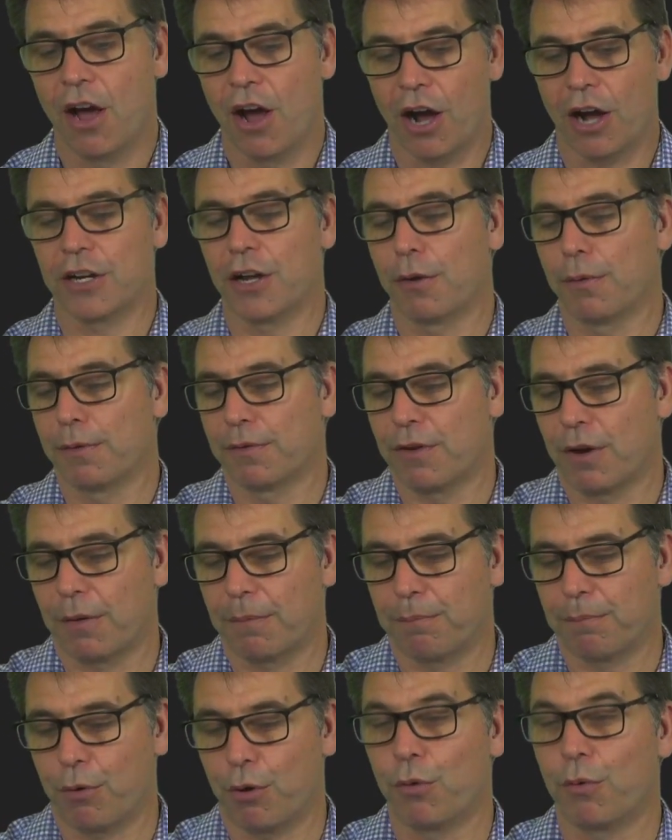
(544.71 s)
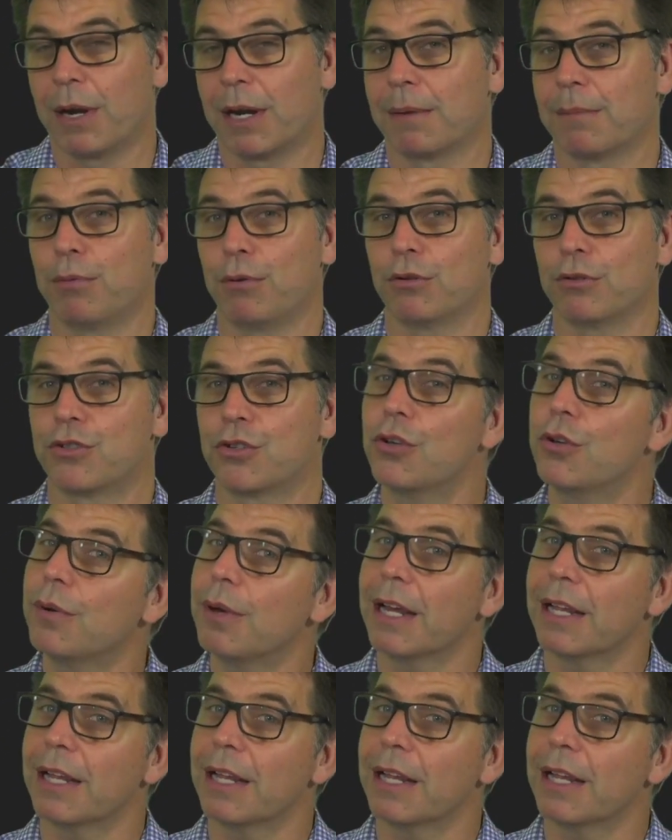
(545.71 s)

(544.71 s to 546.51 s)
I know we've got ball1 and ball2,